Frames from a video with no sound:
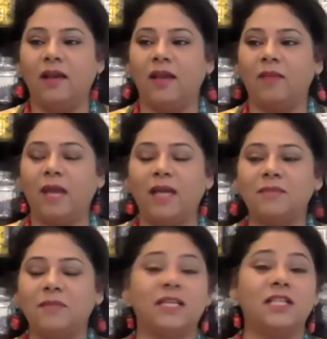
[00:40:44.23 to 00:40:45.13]
And my
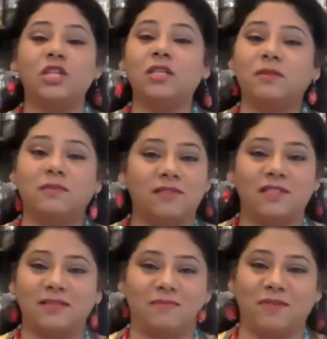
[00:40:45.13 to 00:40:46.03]
husband said, just
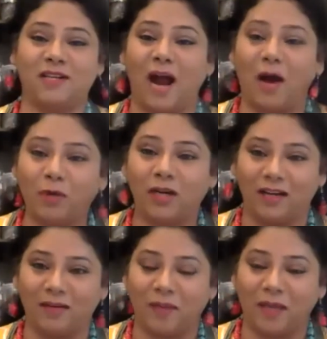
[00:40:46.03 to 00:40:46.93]
grout
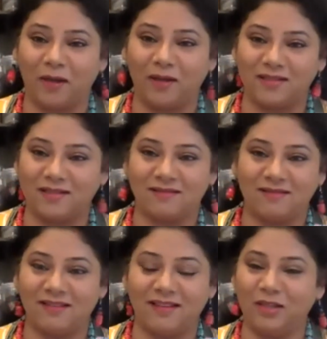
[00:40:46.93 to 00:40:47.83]
it, because
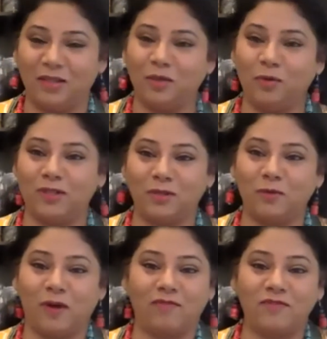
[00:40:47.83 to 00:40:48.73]

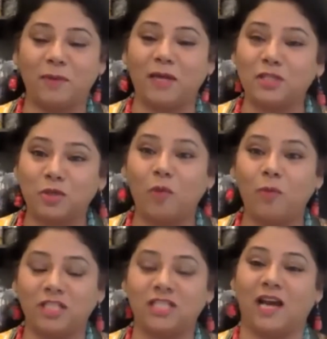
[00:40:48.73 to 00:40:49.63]
you have spent so
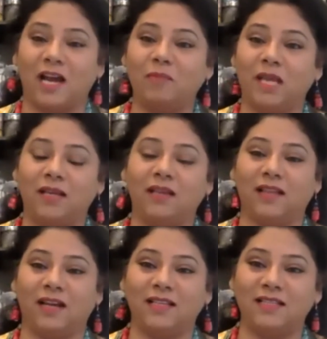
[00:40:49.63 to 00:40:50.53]
much time making
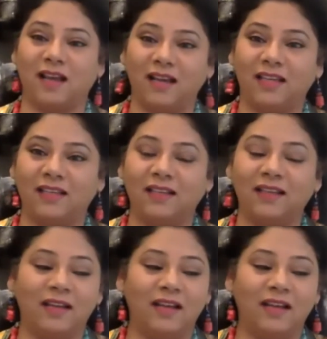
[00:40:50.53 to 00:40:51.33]
that design.